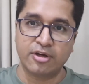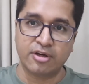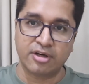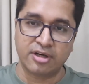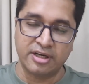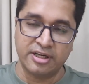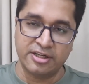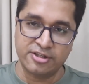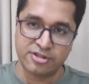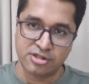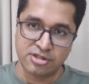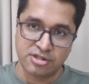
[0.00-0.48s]
your
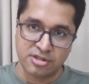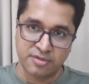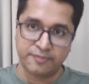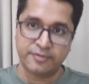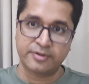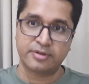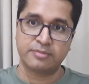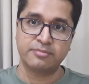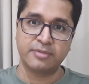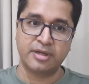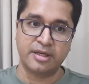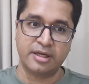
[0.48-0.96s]
relationship
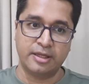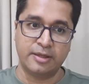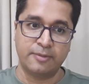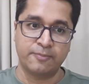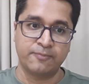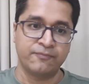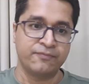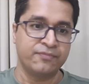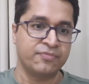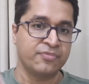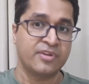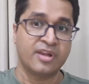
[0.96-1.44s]
with
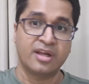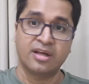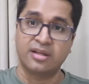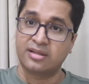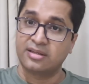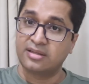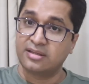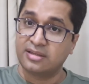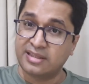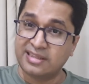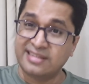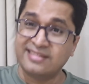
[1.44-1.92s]
money.
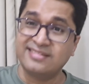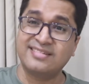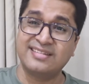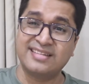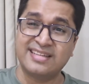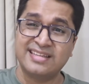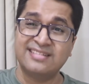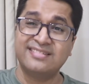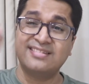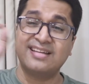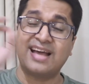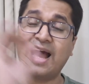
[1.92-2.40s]
This
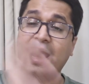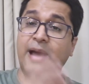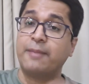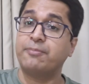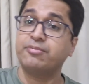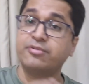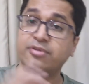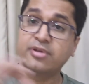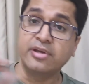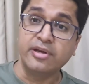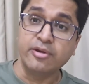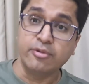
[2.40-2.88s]
is
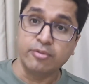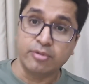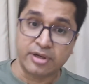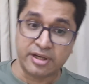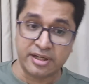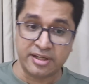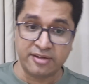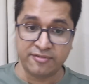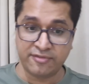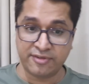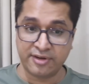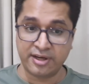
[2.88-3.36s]

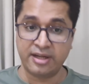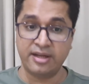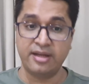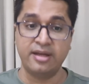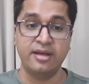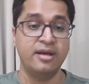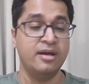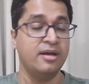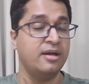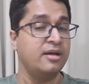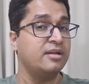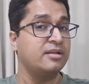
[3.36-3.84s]
absolutely
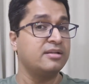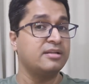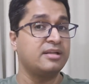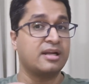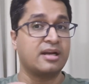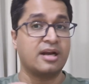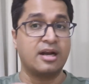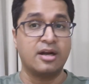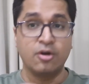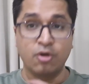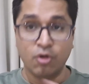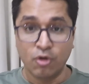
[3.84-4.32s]
free.
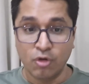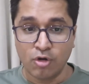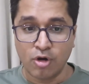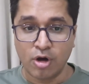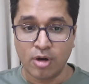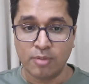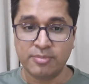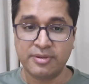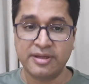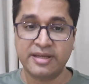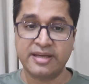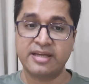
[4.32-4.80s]
There are
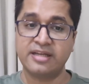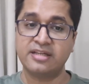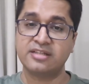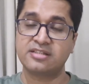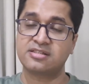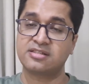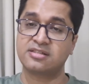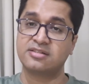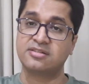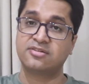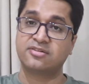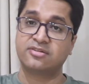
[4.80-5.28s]
no
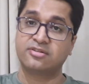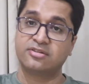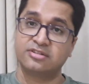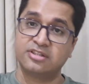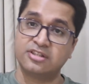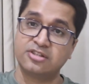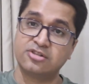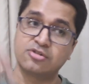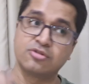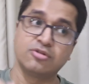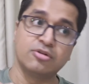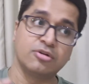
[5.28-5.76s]
obligations.
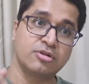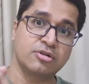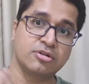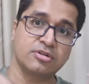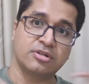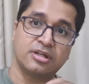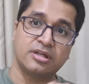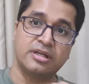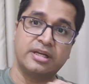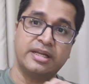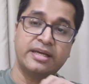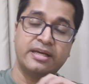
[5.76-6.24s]
Just go to
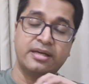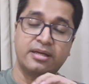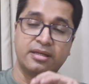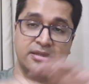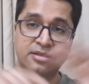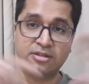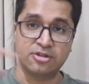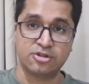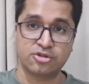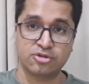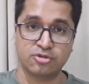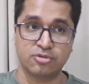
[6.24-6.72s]
the link
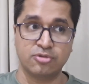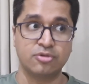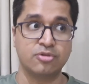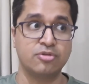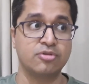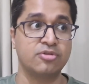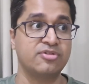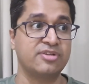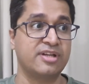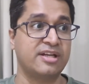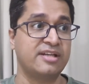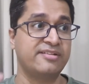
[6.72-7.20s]
in the show
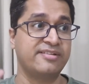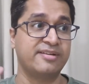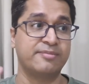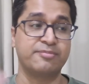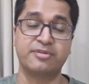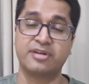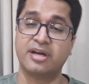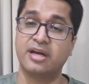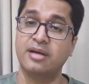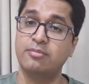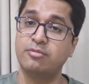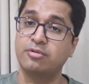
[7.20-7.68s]
notes and
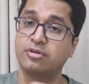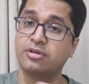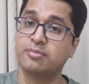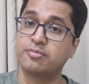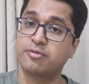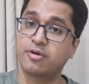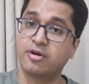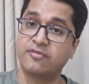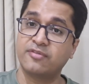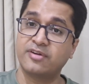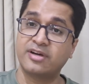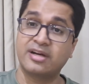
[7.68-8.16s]
subscribe to the
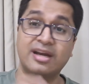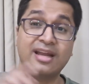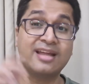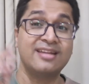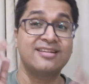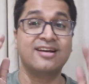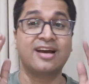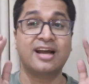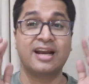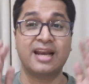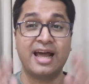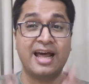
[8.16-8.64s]
Profit
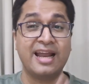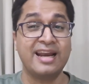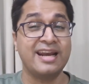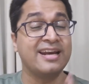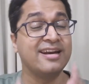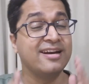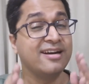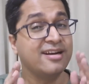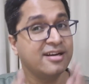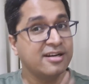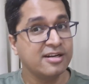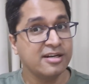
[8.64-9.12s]
Clan. The clan
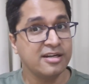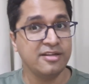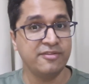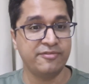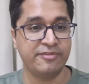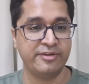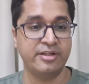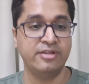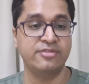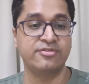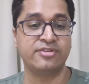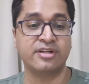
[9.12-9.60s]
literally
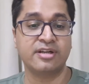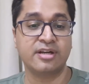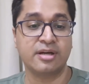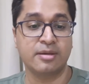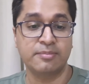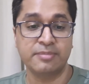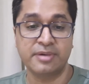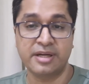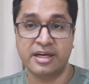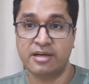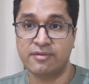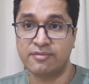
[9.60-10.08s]
feels
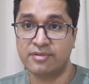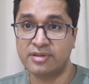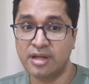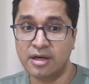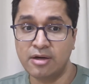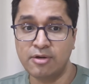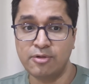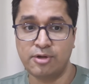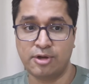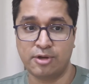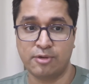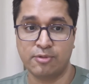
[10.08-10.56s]
incomplete
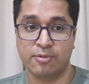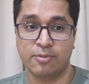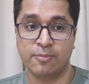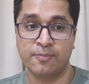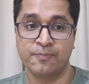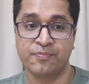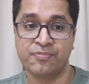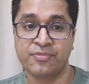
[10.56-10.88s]
without you.